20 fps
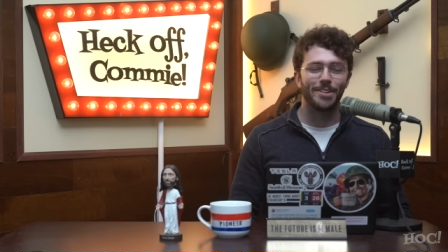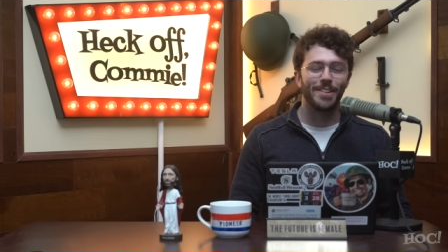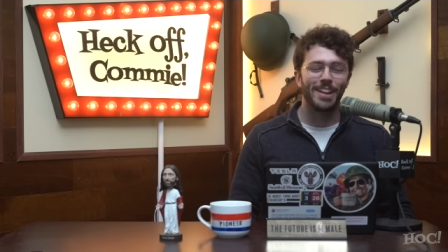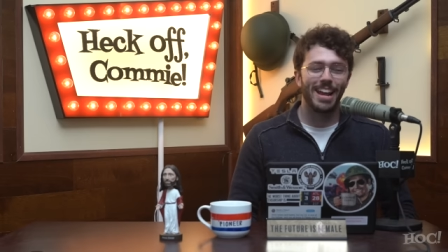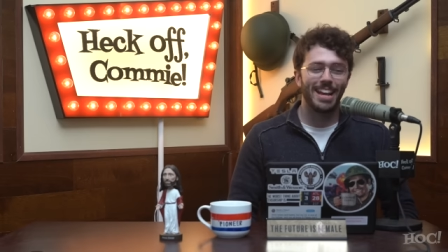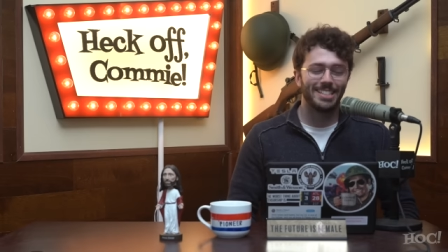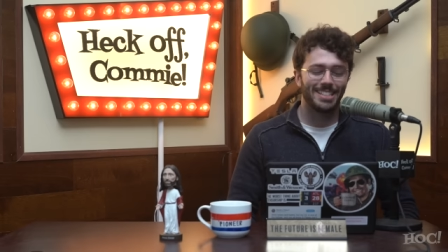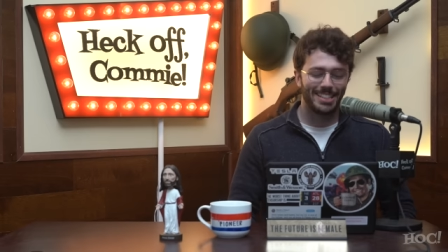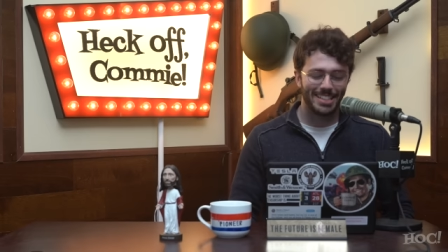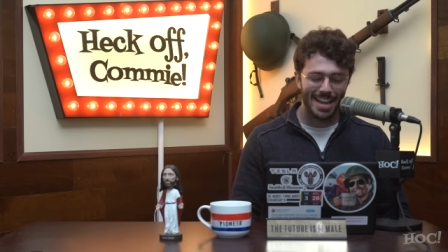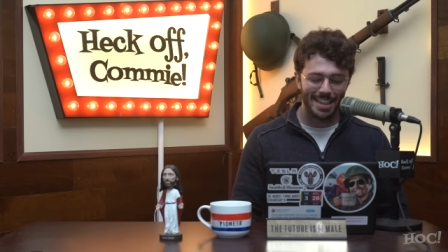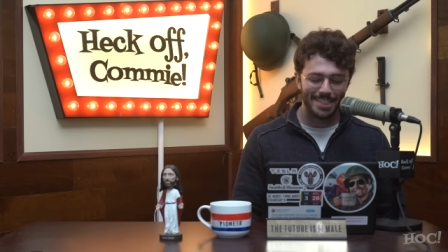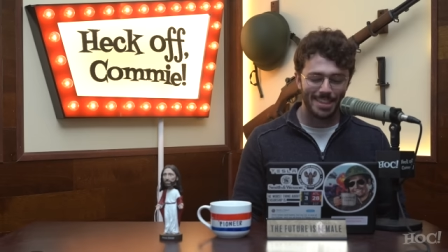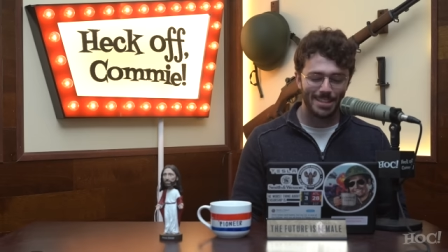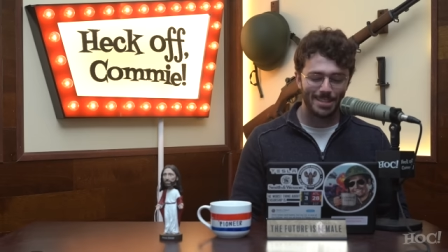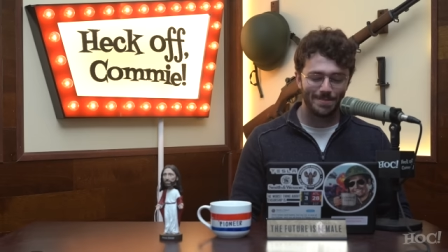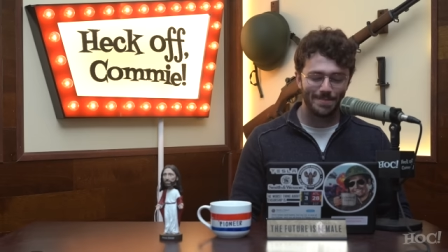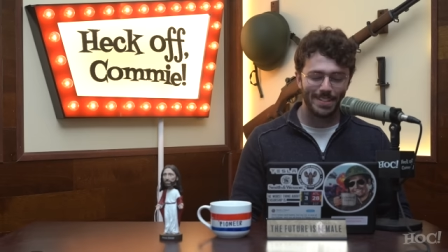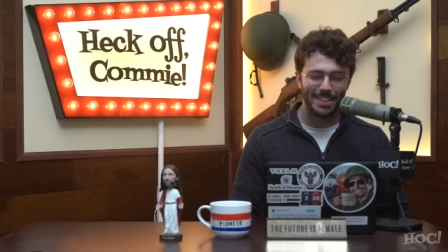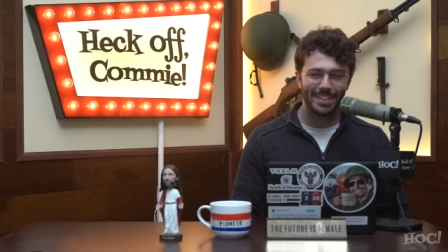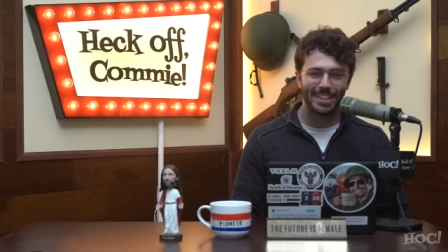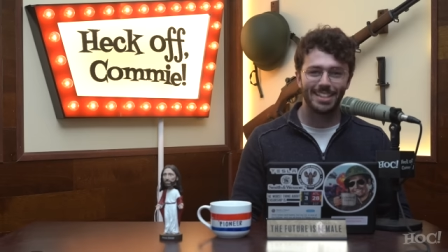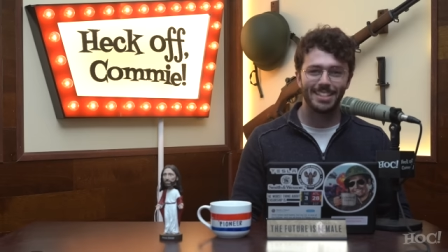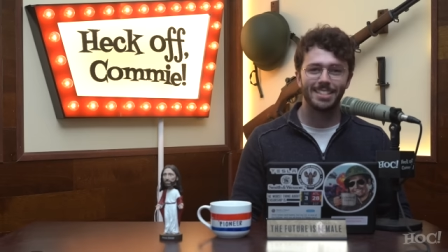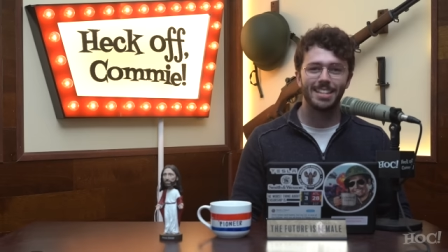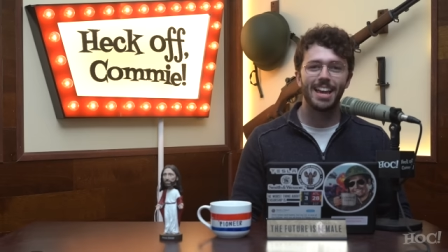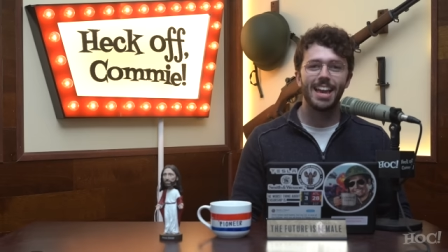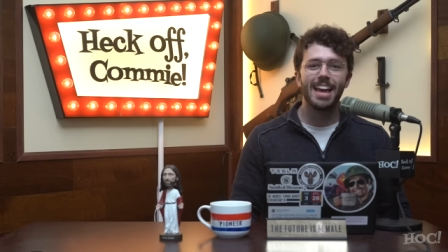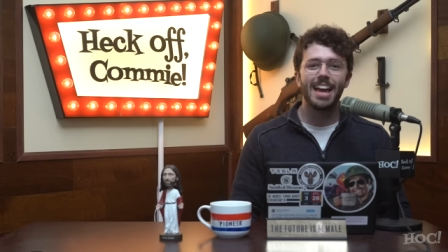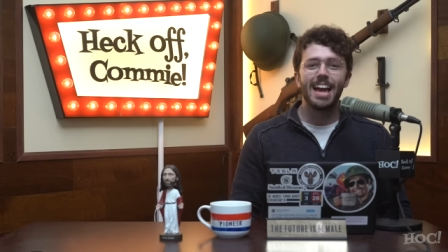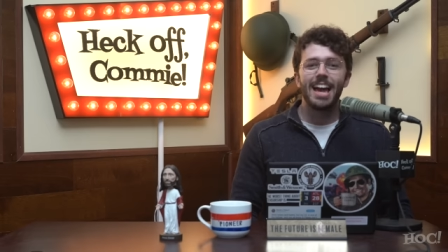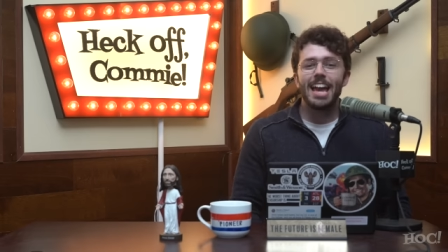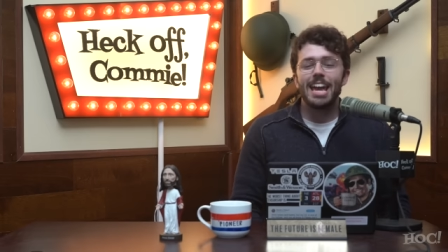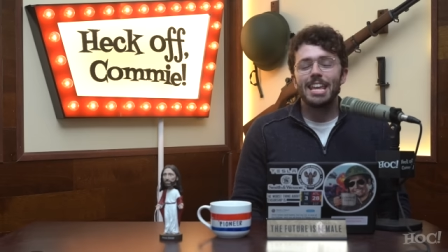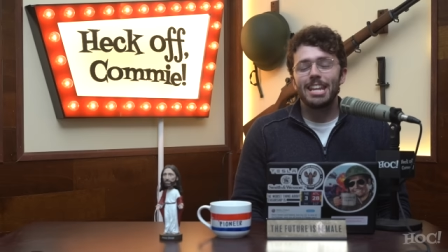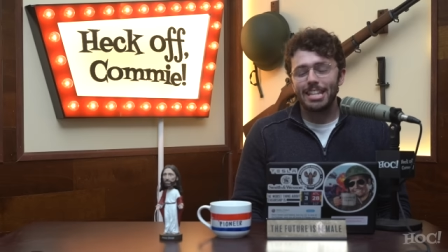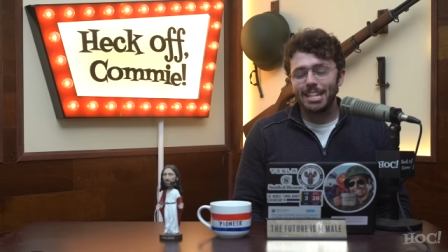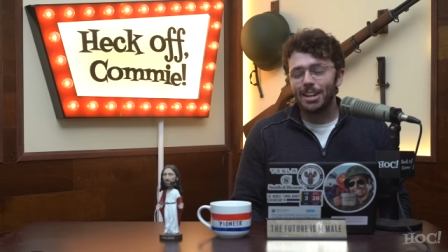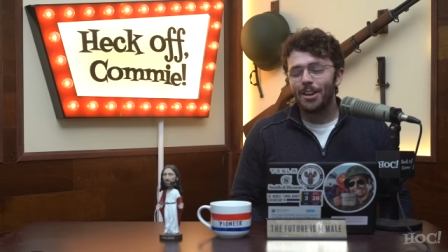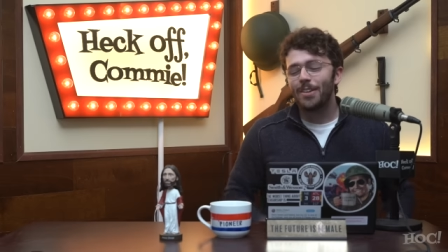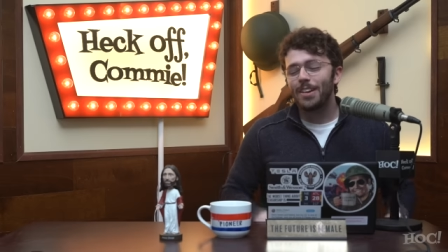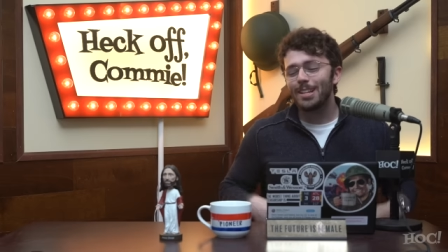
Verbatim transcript: when I said this because it, you know,